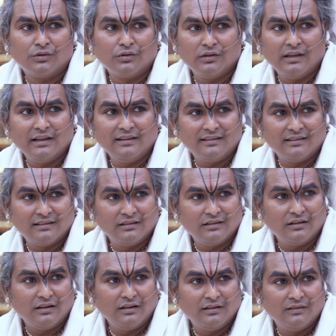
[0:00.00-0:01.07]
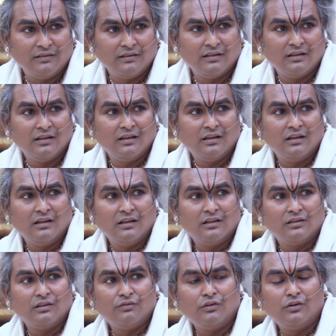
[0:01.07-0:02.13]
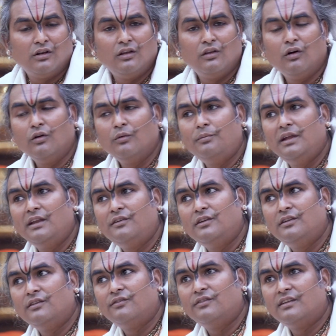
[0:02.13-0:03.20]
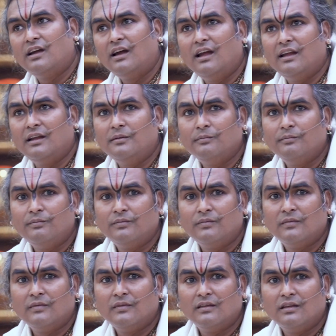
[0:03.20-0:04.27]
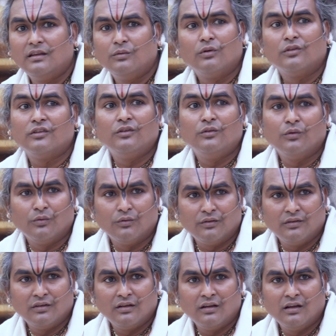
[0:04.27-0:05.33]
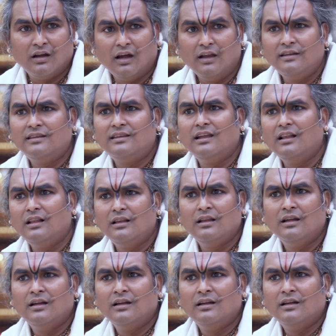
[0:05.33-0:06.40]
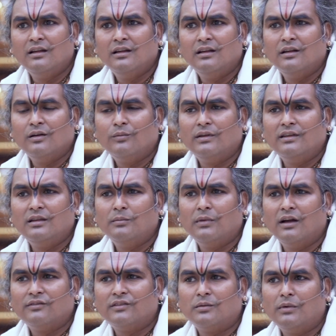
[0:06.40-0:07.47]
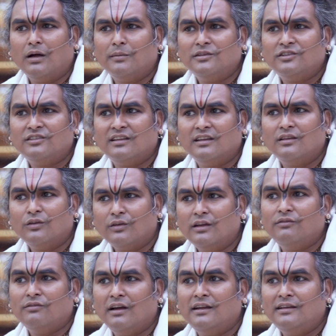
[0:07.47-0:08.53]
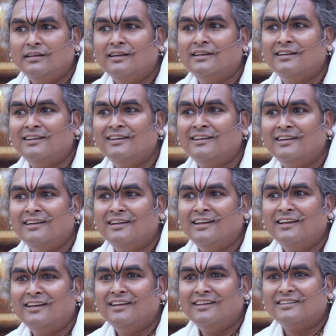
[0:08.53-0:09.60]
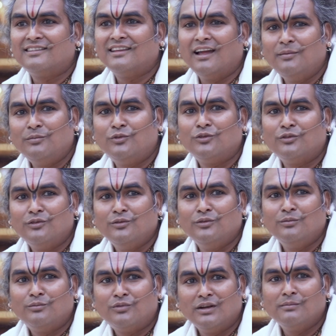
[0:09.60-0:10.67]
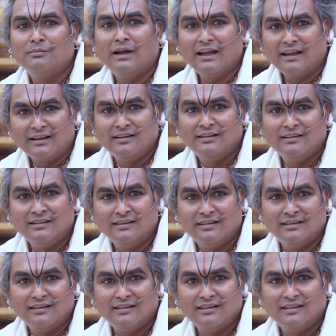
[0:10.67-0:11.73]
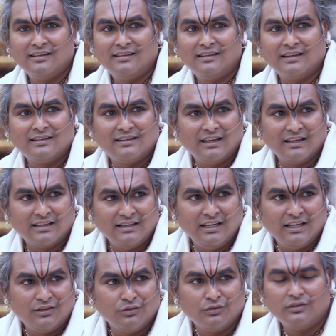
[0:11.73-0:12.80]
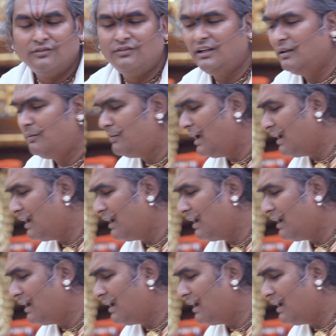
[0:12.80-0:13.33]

or less, you know. So for a long period of time, it was unknown. Until one day Mahavatar Babaji said, okay, fine, it's time to bring back that technique, to reveal